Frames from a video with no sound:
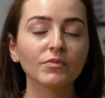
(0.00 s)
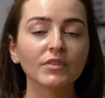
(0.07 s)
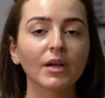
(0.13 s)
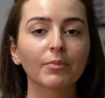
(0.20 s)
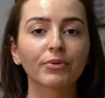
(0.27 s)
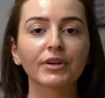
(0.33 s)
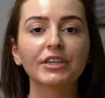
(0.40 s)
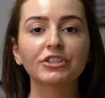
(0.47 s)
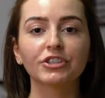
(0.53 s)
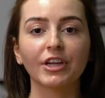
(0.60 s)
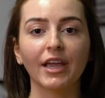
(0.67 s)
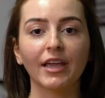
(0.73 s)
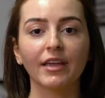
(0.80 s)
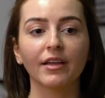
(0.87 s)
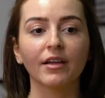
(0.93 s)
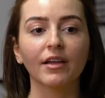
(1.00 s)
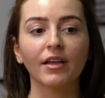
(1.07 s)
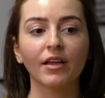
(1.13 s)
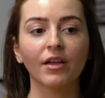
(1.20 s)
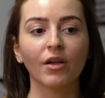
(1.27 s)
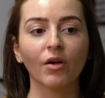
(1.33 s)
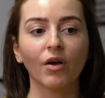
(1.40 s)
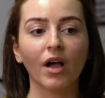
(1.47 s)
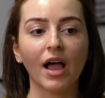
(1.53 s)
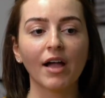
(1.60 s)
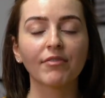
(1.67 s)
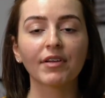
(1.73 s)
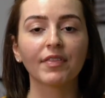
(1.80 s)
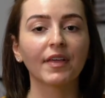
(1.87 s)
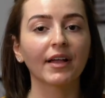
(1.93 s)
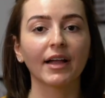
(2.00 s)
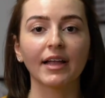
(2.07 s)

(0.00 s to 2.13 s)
appreciate everything